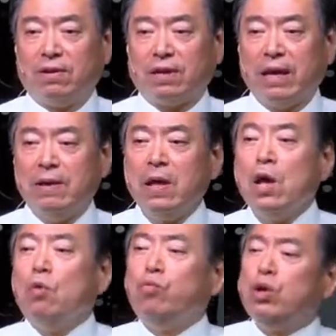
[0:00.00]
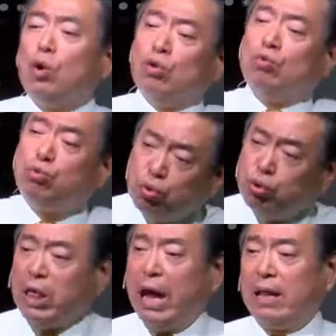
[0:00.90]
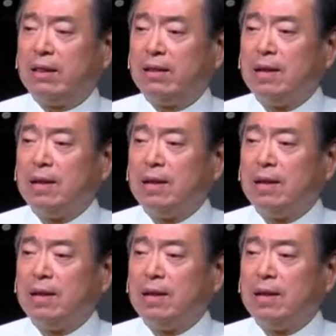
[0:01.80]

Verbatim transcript: Okay, we don't do that.